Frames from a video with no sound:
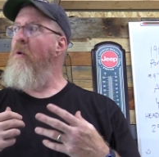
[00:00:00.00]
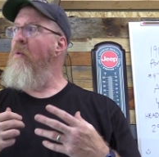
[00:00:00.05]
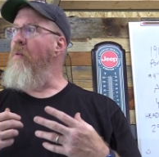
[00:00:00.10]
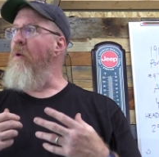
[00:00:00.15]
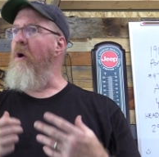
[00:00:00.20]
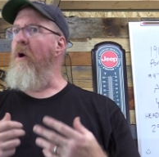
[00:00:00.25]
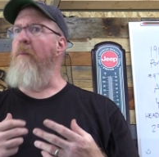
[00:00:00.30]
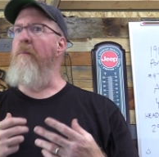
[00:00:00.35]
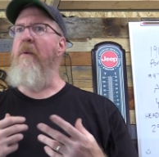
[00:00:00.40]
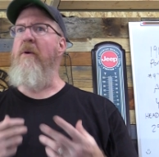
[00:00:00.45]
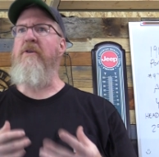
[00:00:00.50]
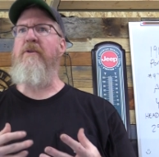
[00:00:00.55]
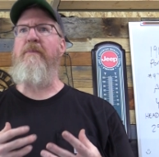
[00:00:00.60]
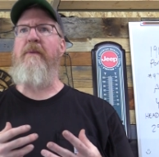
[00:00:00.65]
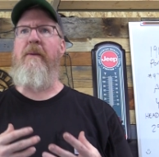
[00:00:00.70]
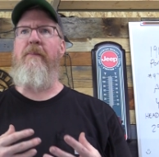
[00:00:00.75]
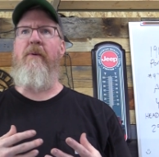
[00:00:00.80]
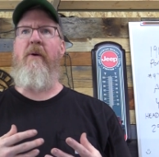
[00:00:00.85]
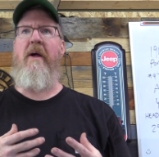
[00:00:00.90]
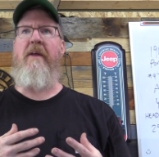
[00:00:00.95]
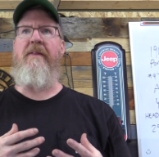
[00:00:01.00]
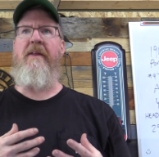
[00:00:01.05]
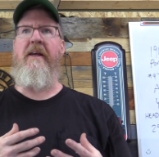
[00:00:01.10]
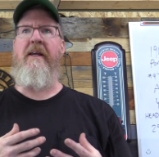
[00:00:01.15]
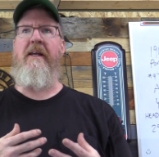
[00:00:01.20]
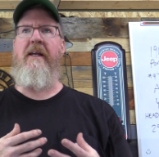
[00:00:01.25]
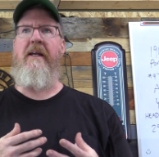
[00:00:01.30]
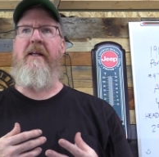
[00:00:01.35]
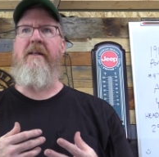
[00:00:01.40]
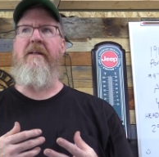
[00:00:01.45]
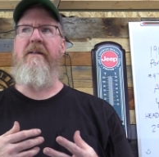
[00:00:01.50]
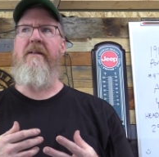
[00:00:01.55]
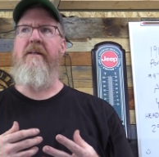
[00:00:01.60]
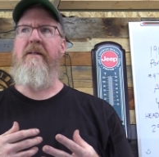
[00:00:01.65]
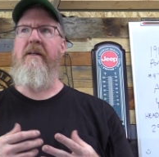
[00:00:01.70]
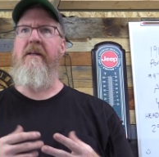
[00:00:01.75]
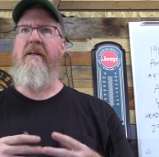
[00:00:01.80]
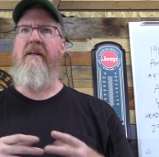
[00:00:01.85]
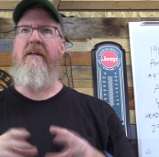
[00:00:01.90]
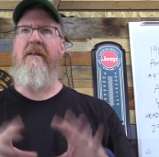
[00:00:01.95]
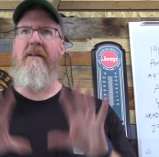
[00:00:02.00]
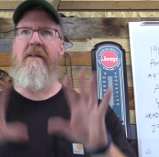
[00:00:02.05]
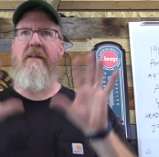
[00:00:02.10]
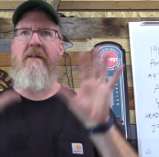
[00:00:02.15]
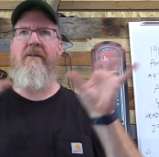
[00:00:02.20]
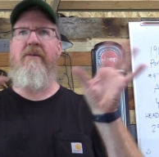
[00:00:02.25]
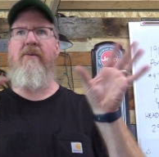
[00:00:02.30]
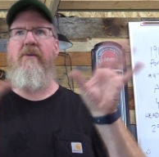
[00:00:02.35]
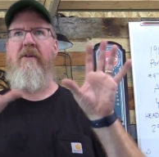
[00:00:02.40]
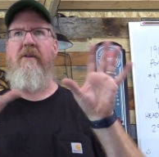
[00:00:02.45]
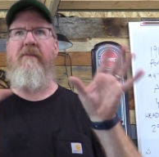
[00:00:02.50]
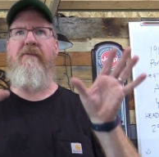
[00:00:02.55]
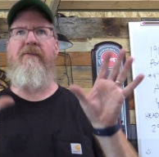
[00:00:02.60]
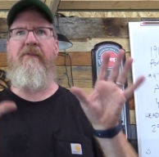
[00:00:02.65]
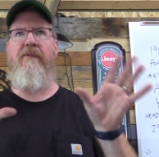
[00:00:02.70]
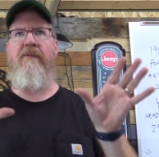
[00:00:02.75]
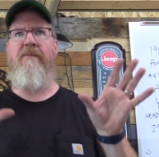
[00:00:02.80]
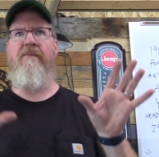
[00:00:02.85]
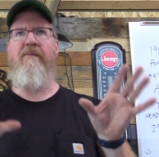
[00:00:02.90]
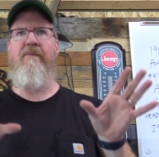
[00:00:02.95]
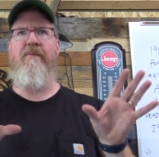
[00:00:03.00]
Where most people, I think, get sort of